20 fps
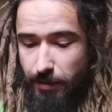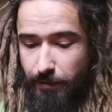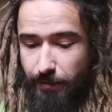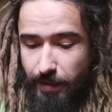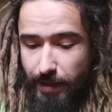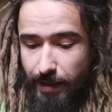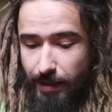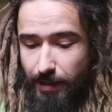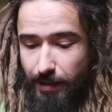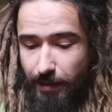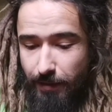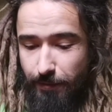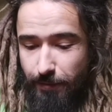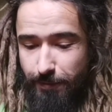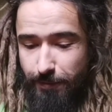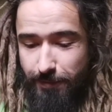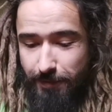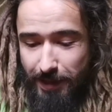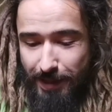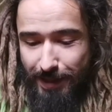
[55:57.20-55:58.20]
I have had
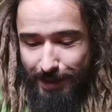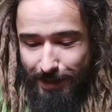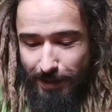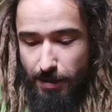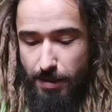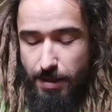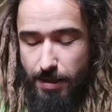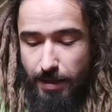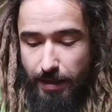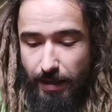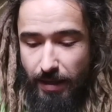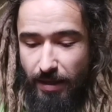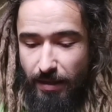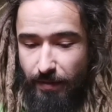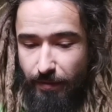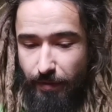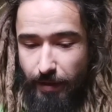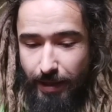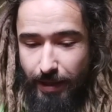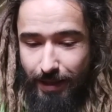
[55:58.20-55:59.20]
the, the
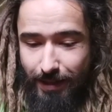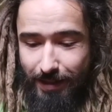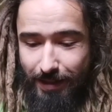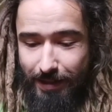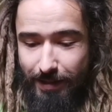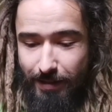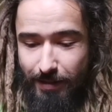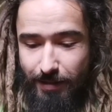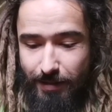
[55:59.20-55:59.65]
line